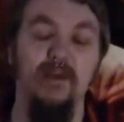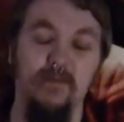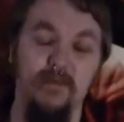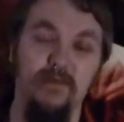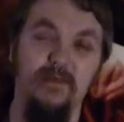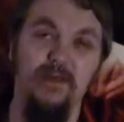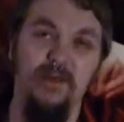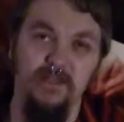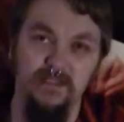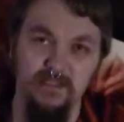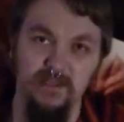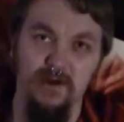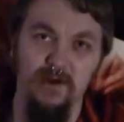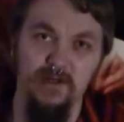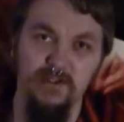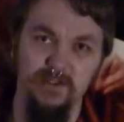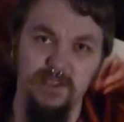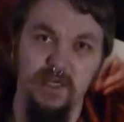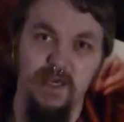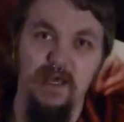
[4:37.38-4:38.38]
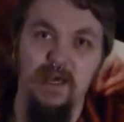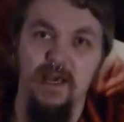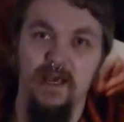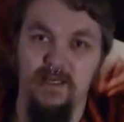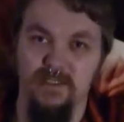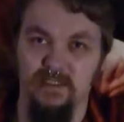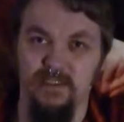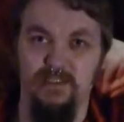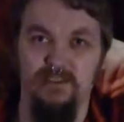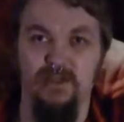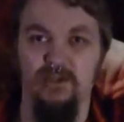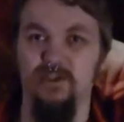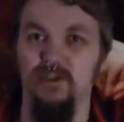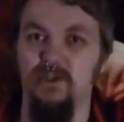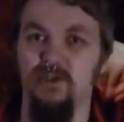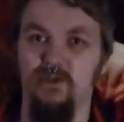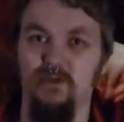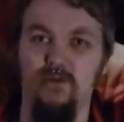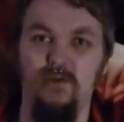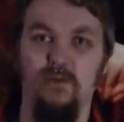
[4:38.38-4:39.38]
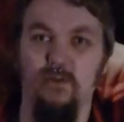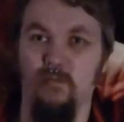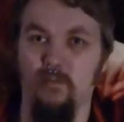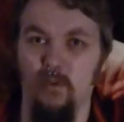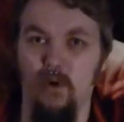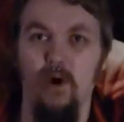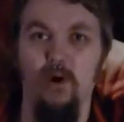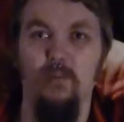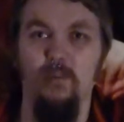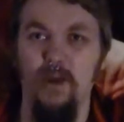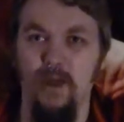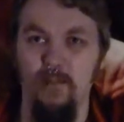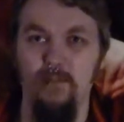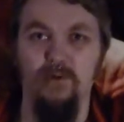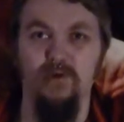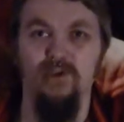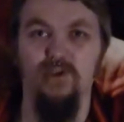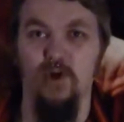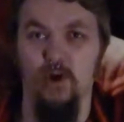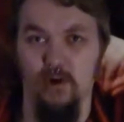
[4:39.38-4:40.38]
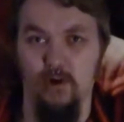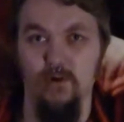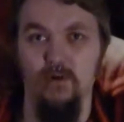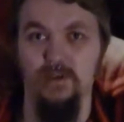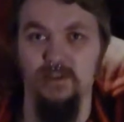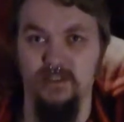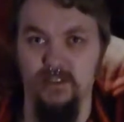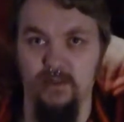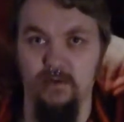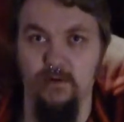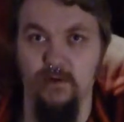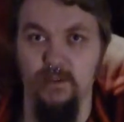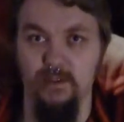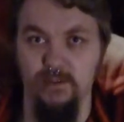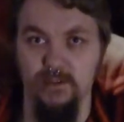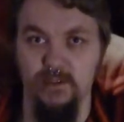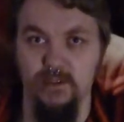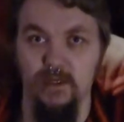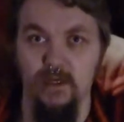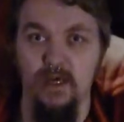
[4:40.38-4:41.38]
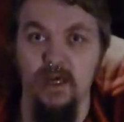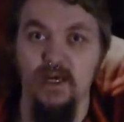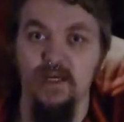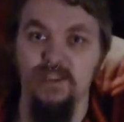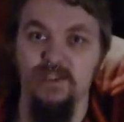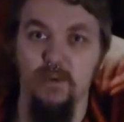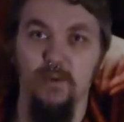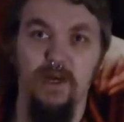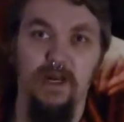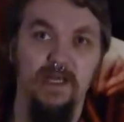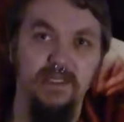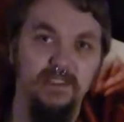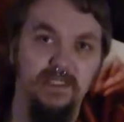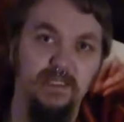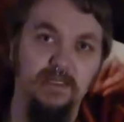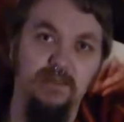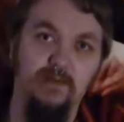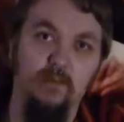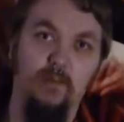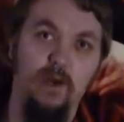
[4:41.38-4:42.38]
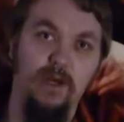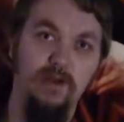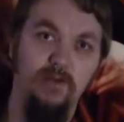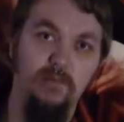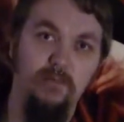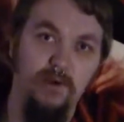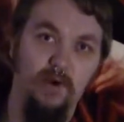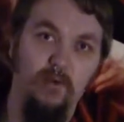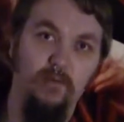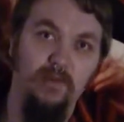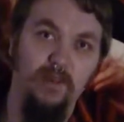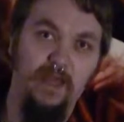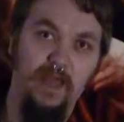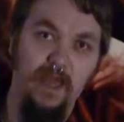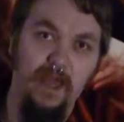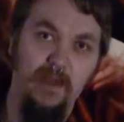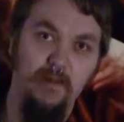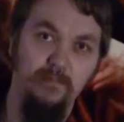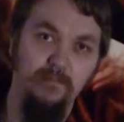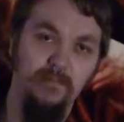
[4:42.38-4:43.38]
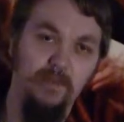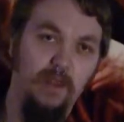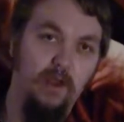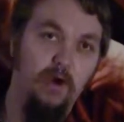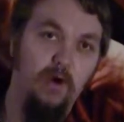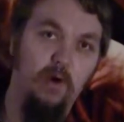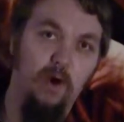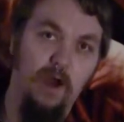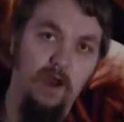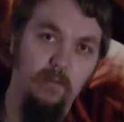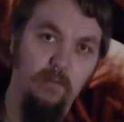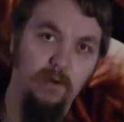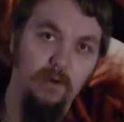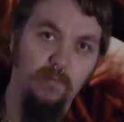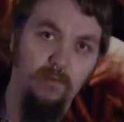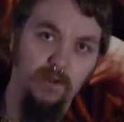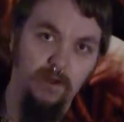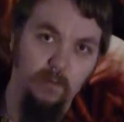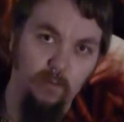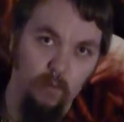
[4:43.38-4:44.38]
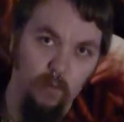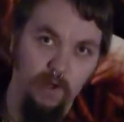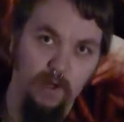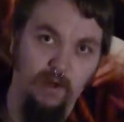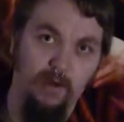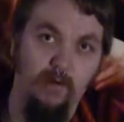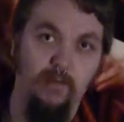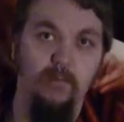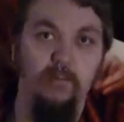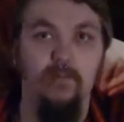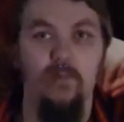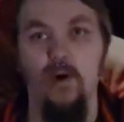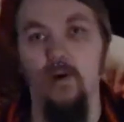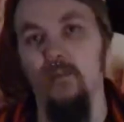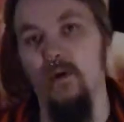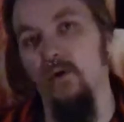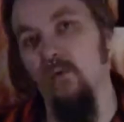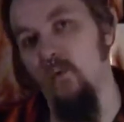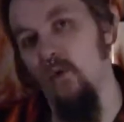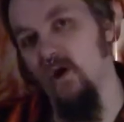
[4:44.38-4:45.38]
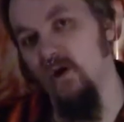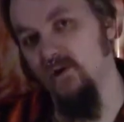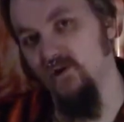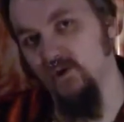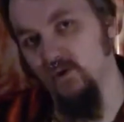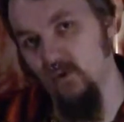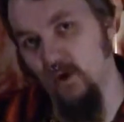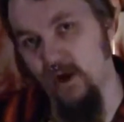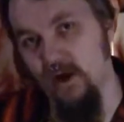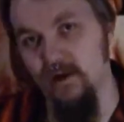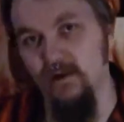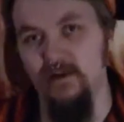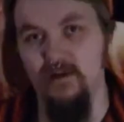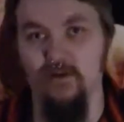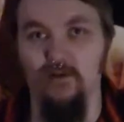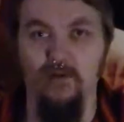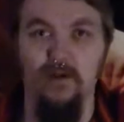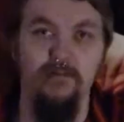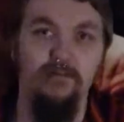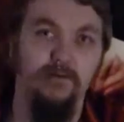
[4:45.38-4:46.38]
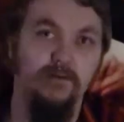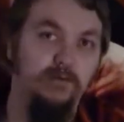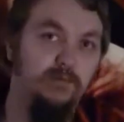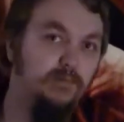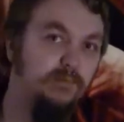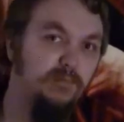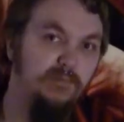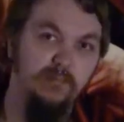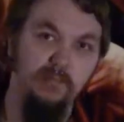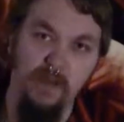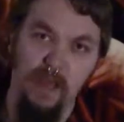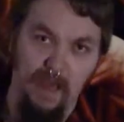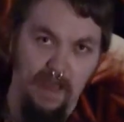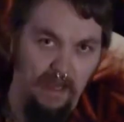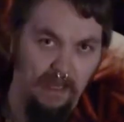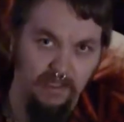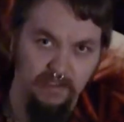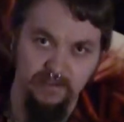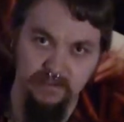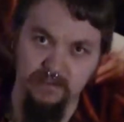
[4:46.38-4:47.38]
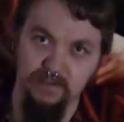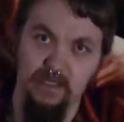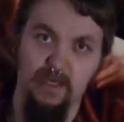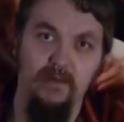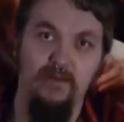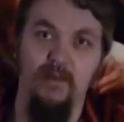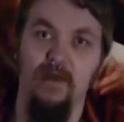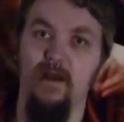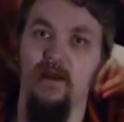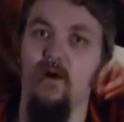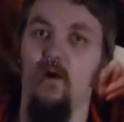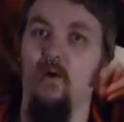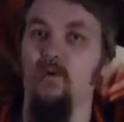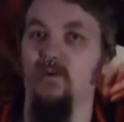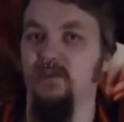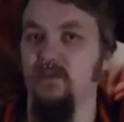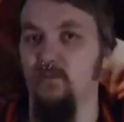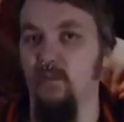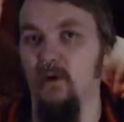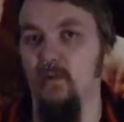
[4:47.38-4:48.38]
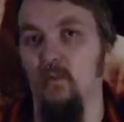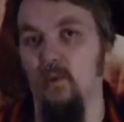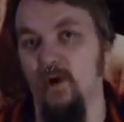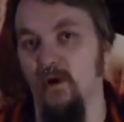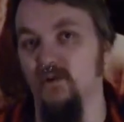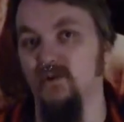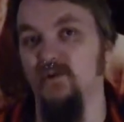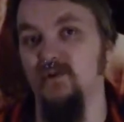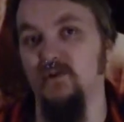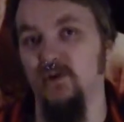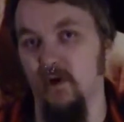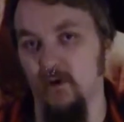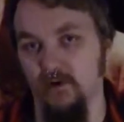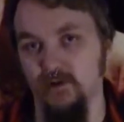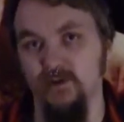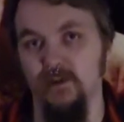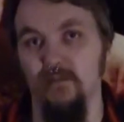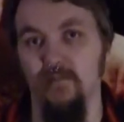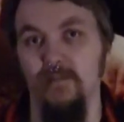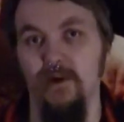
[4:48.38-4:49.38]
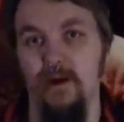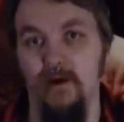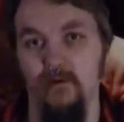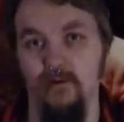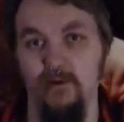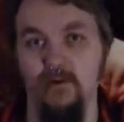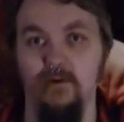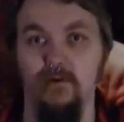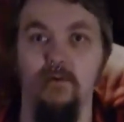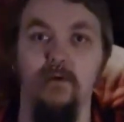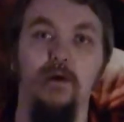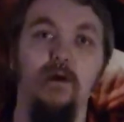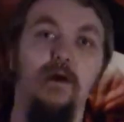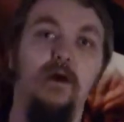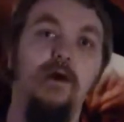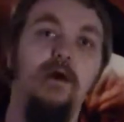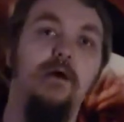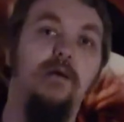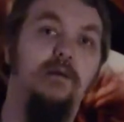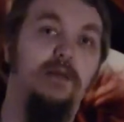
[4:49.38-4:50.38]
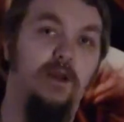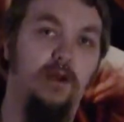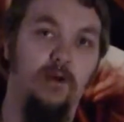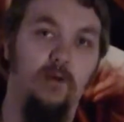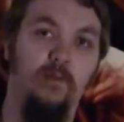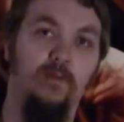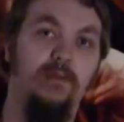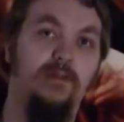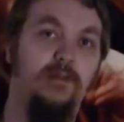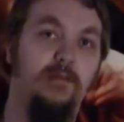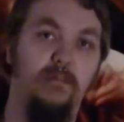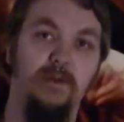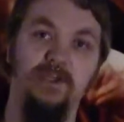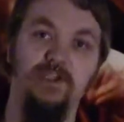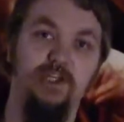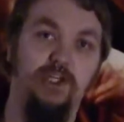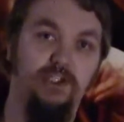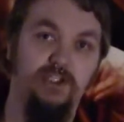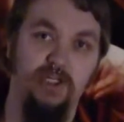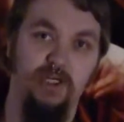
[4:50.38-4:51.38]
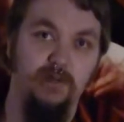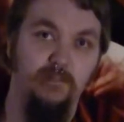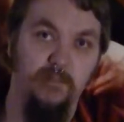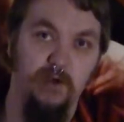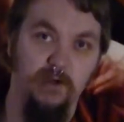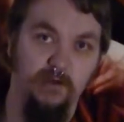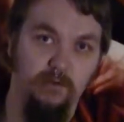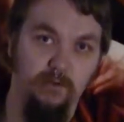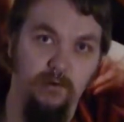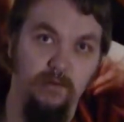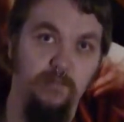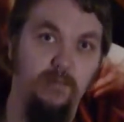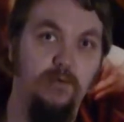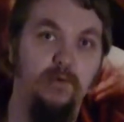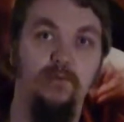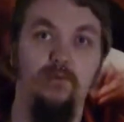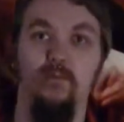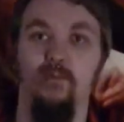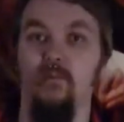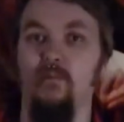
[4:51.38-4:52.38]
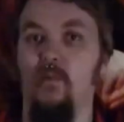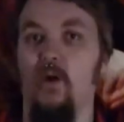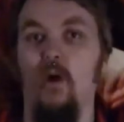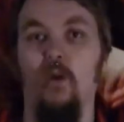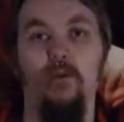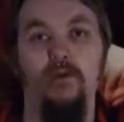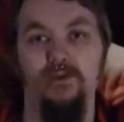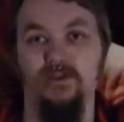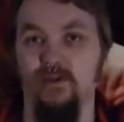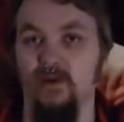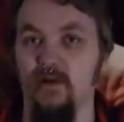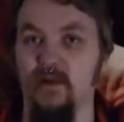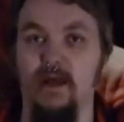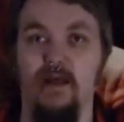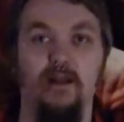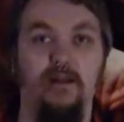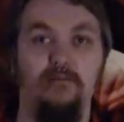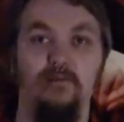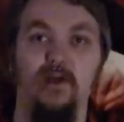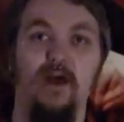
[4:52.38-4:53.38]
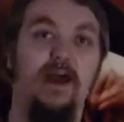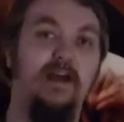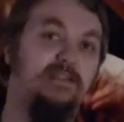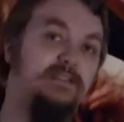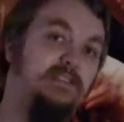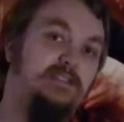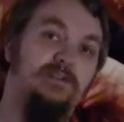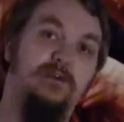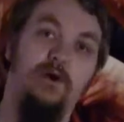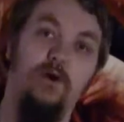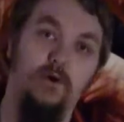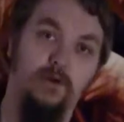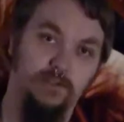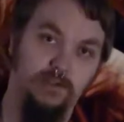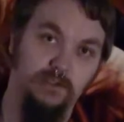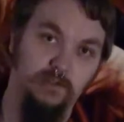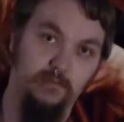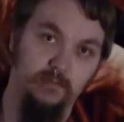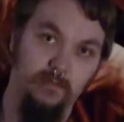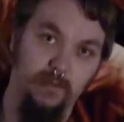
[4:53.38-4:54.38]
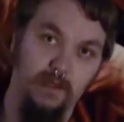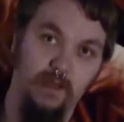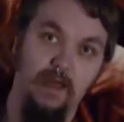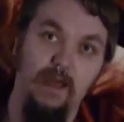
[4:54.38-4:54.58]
The other thing that's nice is it doesn't do the rock, paper, shotgun series. So it isn't when you build the game, oh, I want to play a warrior. Well, my warrior is great until level X, and then all of a sudden my warrior sucks compared to, the magician in my group, who all of a sudden at level X is awesome.